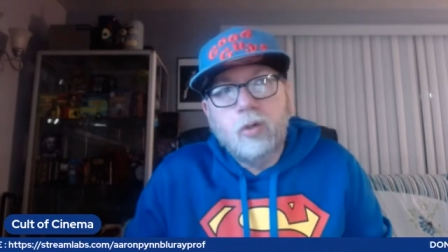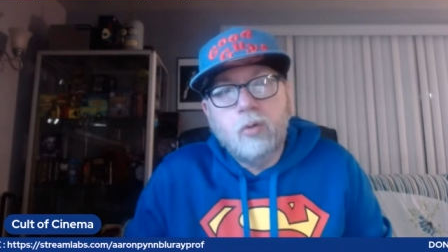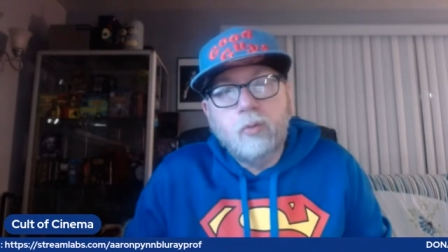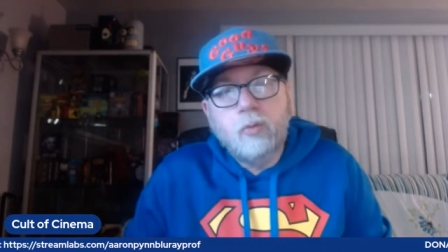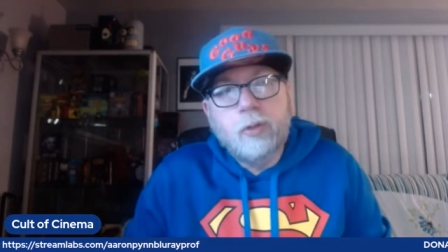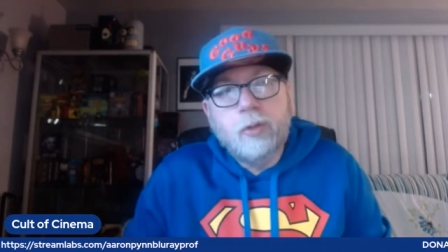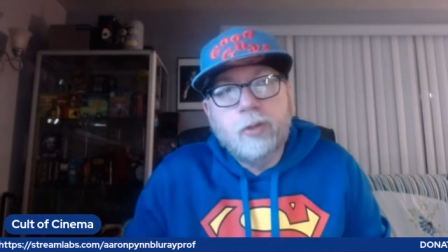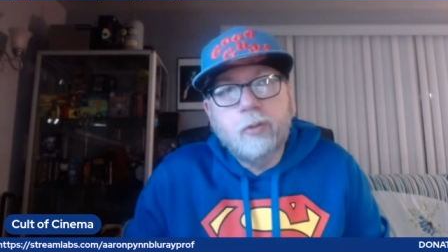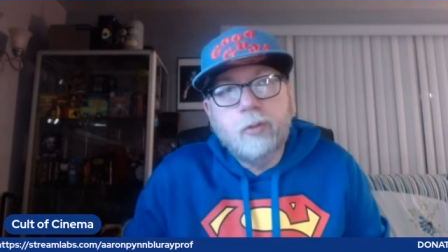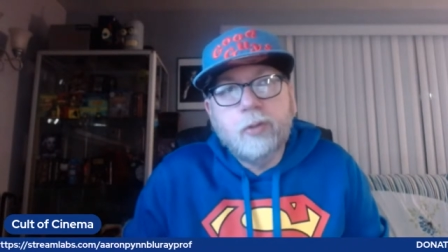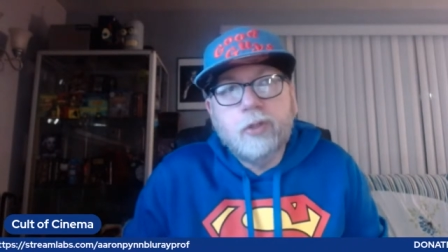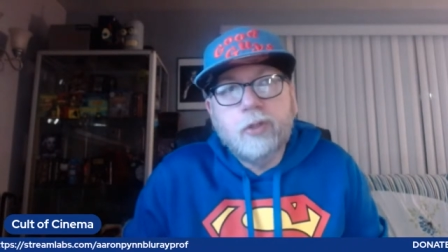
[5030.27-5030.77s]

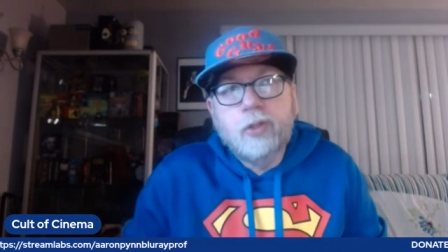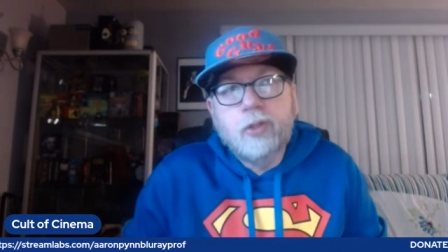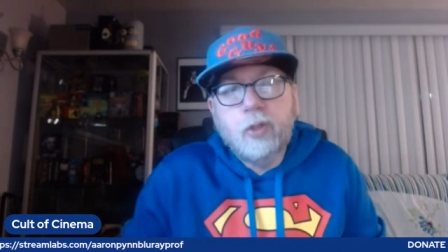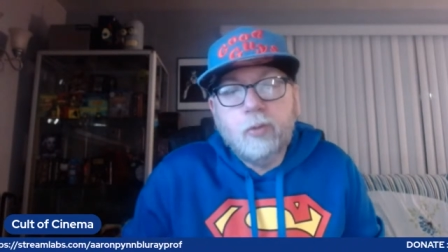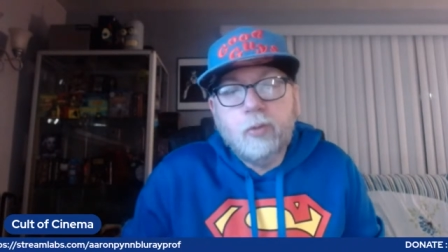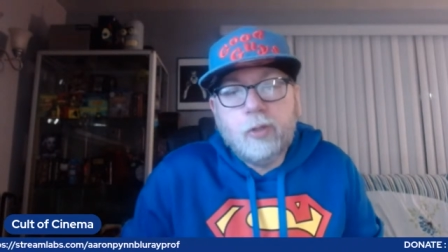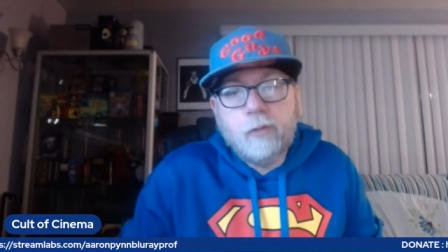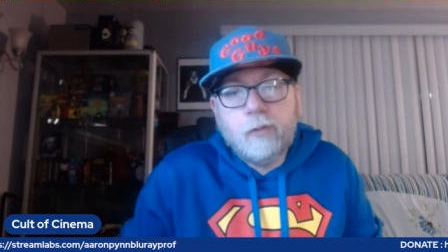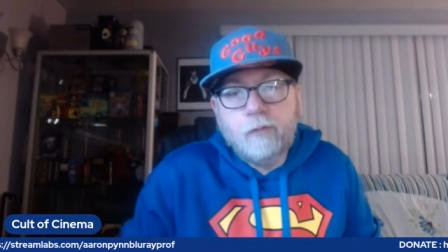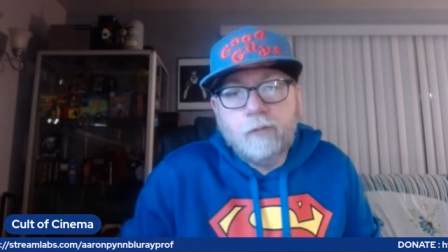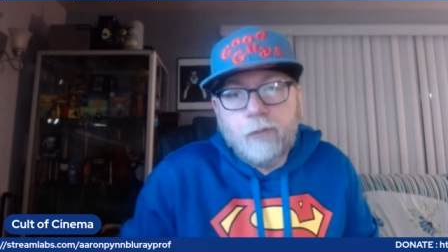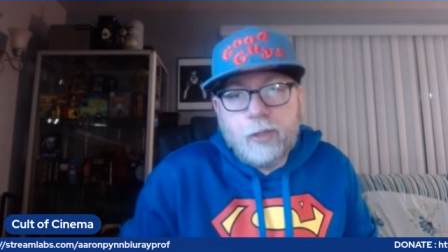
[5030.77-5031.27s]

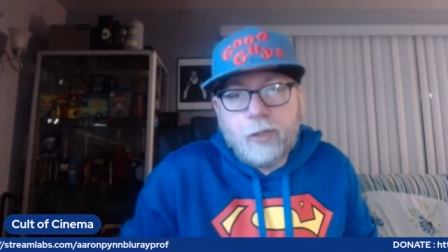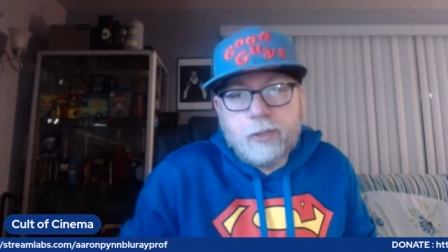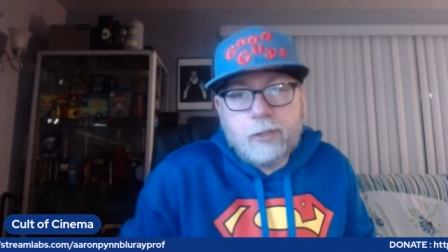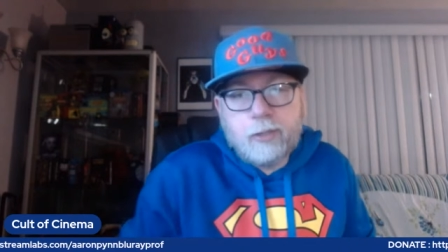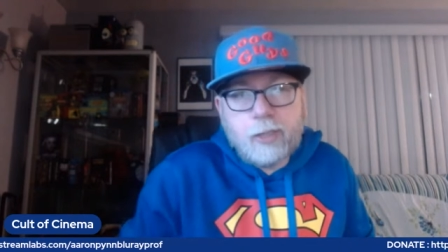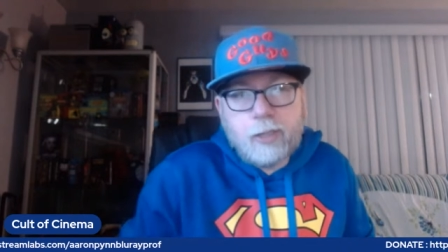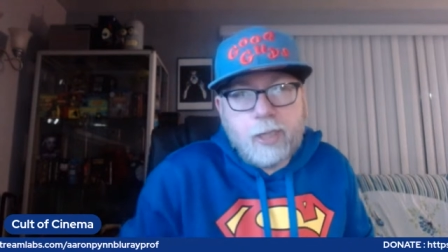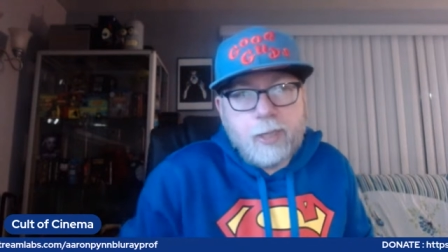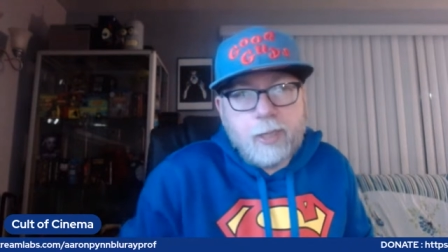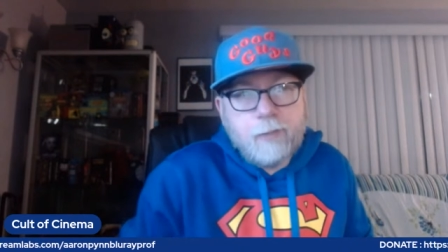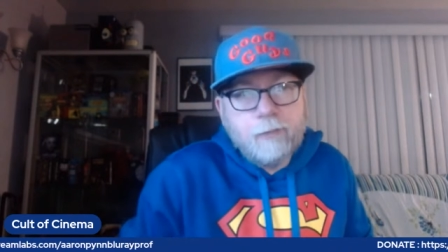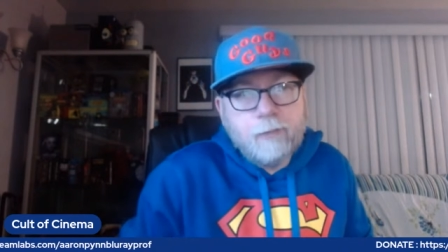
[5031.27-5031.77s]
were
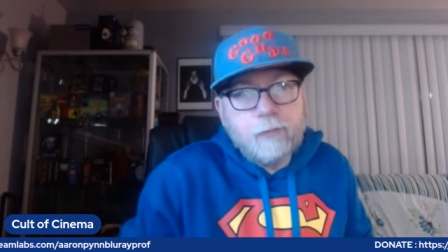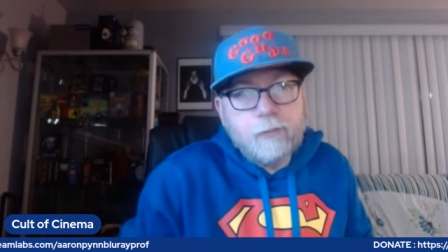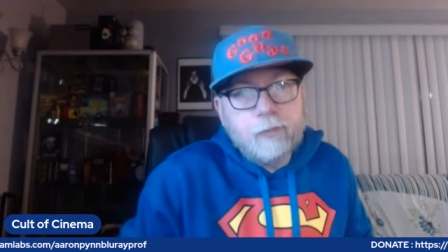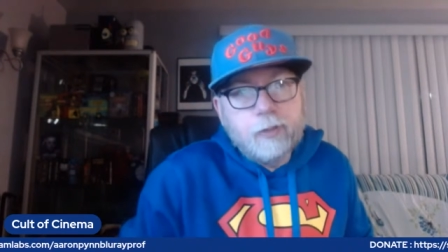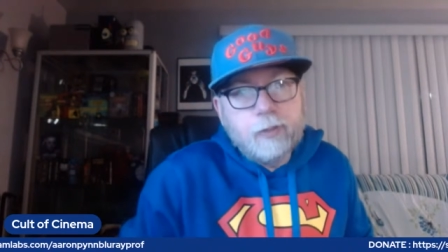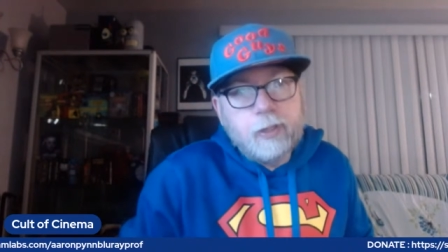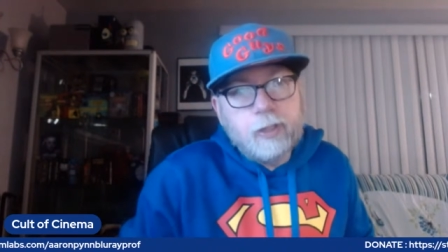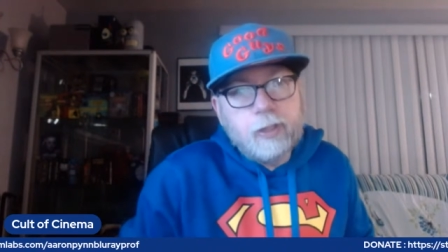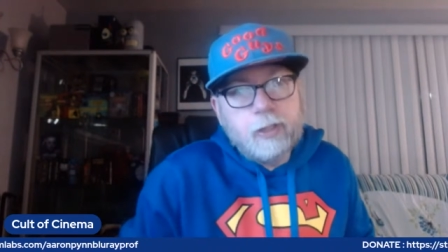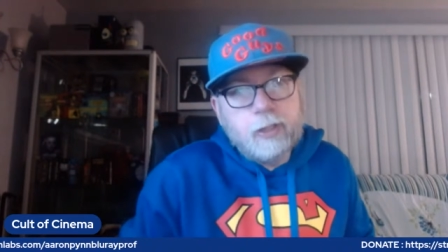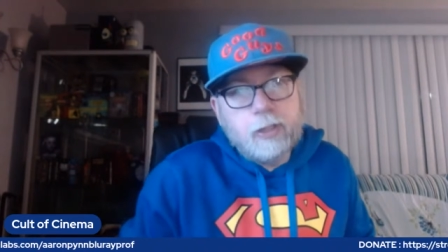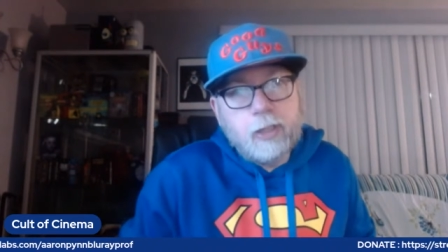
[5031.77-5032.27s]
finishing off
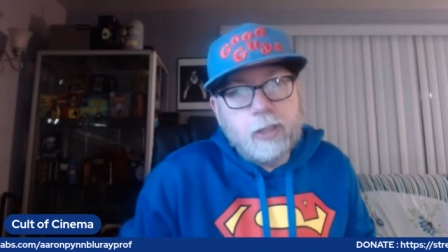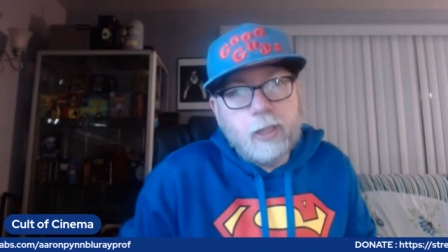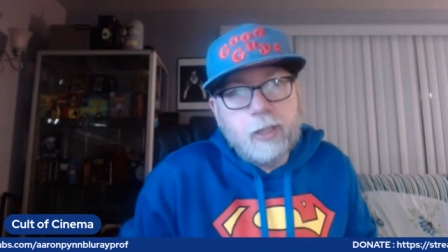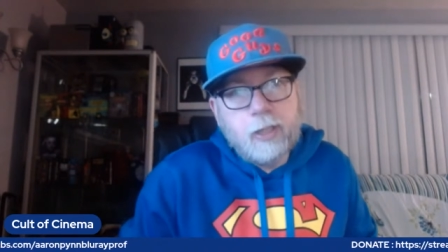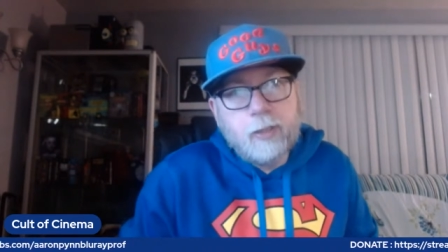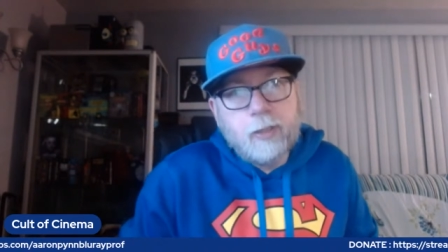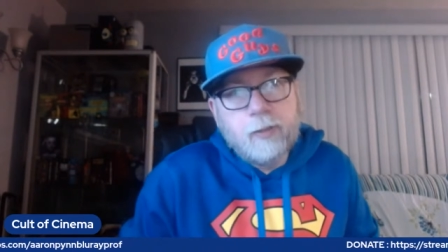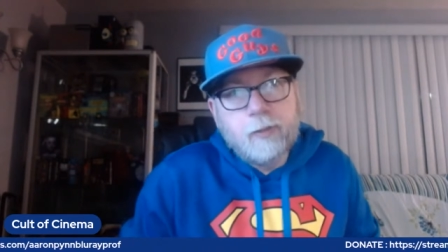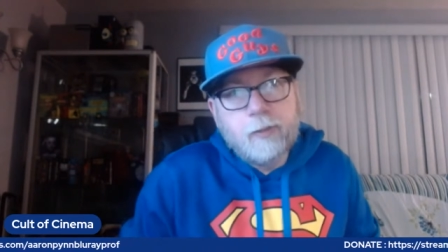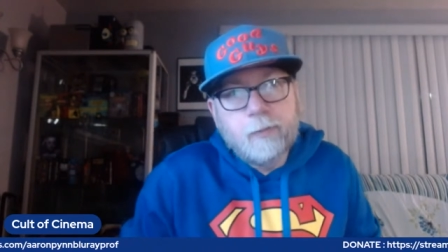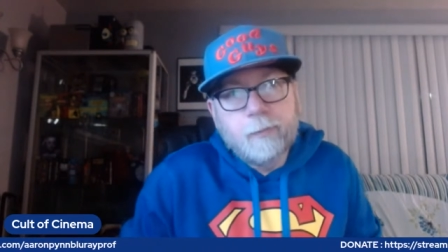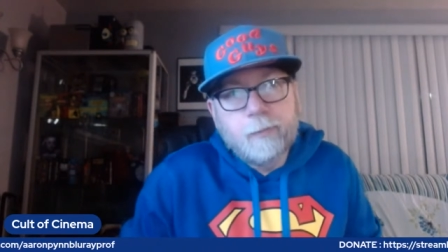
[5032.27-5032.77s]

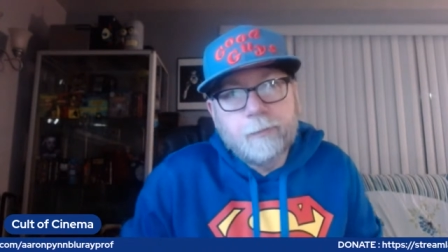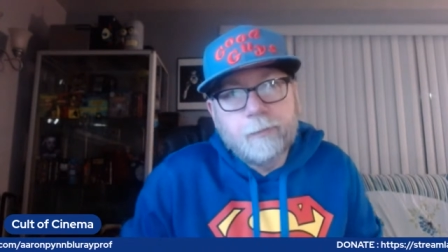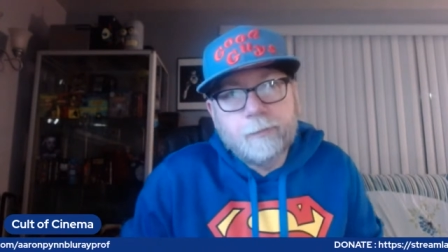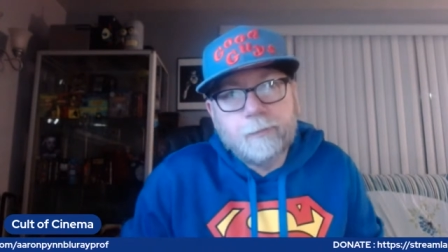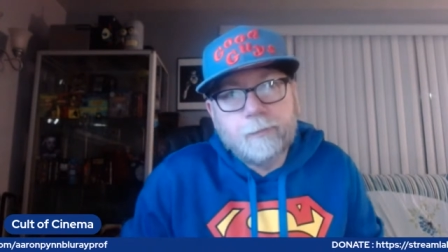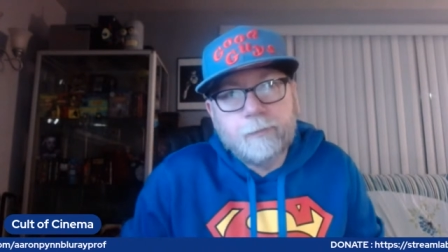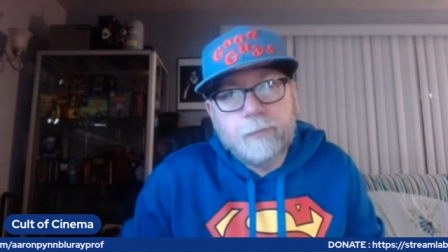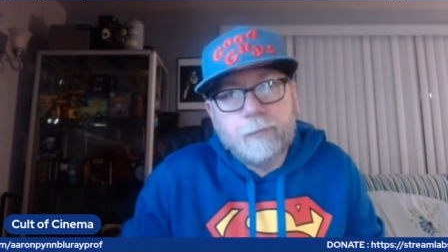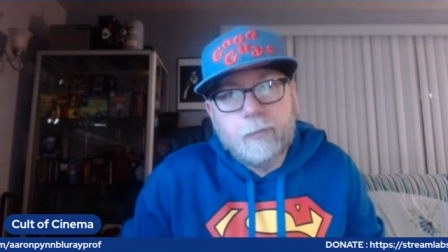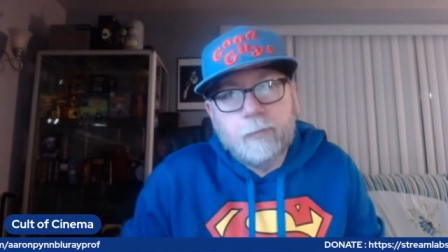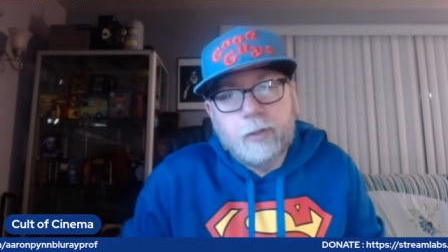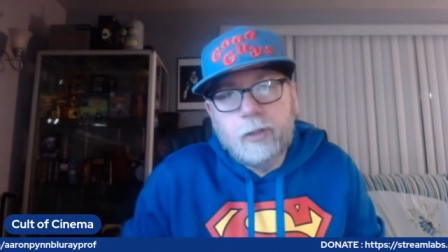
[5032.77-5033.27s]
the
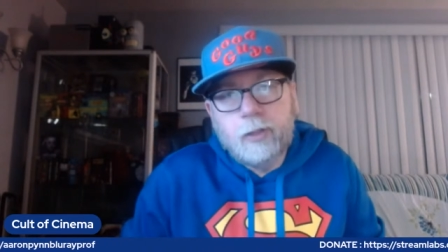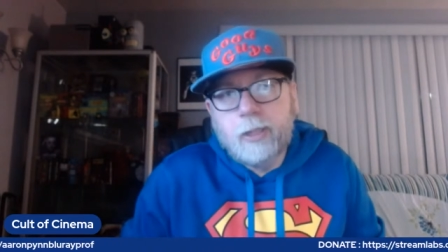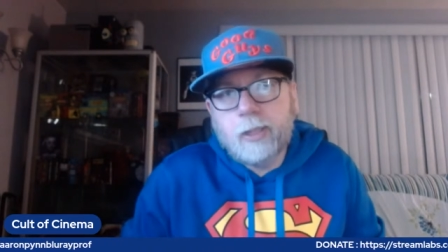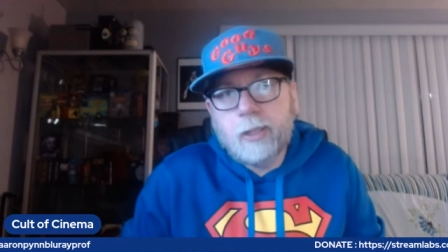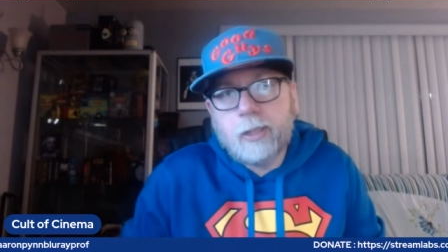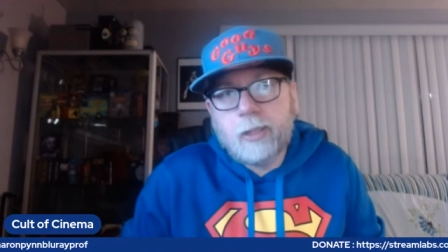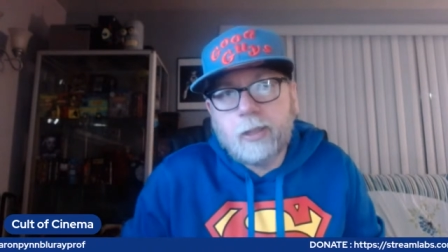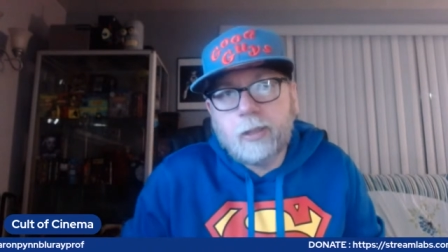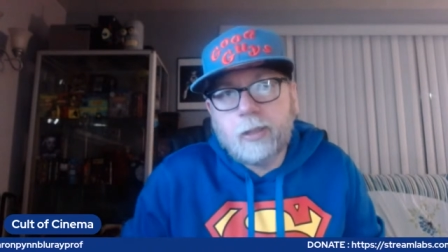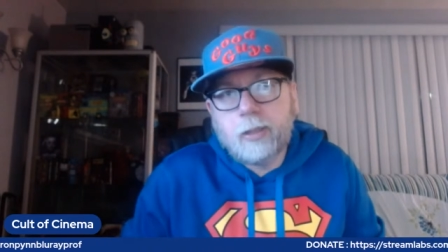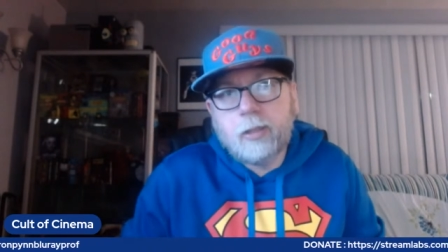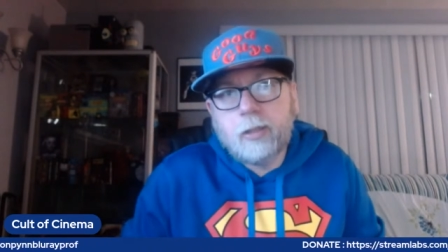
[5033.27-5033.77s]

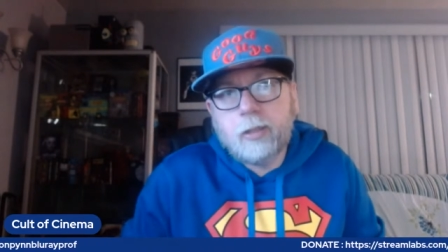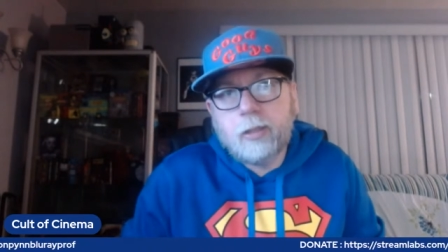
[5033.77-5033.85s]
Nick